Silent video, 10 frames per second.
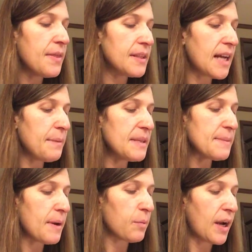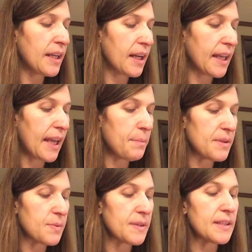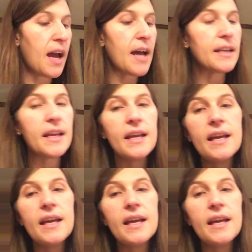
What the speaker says: The time he spent riding on campus was not